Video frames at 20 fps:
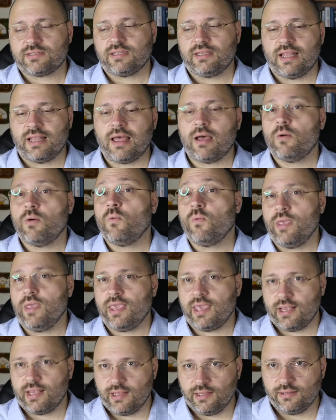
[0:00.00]
threats. Now
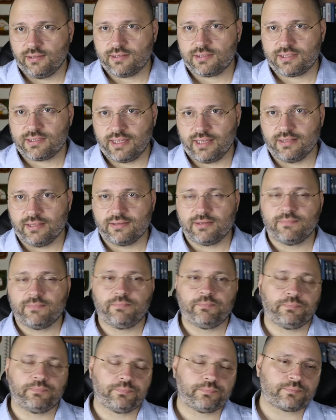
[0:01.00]
we can understand.